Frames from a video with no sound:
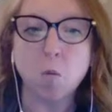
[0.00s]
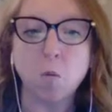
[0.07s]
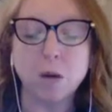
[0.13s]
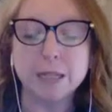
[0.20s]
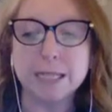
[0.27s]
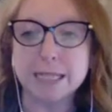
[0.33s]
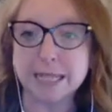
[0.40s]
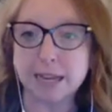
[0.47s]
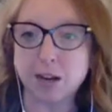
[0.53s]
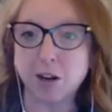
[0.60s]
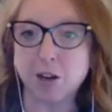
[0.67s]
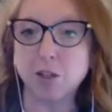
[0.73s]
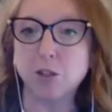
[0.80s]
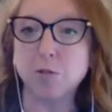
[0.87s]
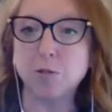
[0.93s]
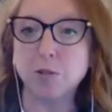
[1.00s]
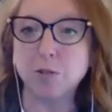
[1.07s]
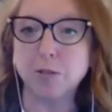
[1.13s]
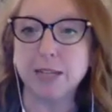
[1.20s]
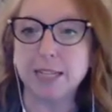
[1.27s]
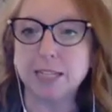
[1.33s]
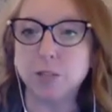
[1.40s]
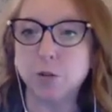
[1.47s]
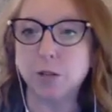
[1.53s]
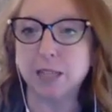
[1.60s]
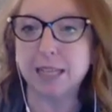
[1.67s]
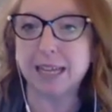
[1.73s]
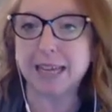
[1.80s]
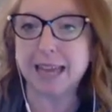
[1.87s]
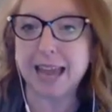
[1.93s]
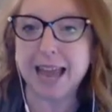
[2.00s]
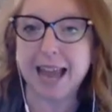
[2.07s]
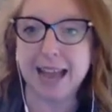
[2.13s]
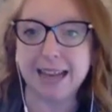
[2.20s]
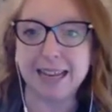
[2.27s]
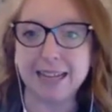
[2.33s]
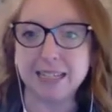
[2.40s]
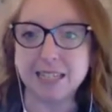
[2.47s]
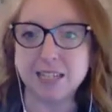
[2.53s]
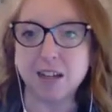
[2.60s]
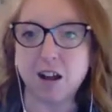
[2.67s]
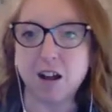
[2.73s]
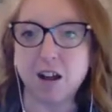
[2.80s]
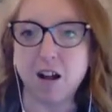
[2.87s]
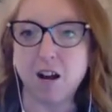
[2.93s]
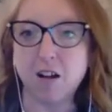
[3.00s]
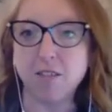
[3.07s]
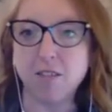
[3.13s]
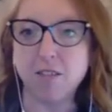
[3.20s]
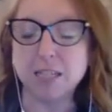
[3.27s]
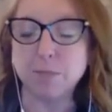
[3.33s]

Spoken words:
Once there, you do need to click edit on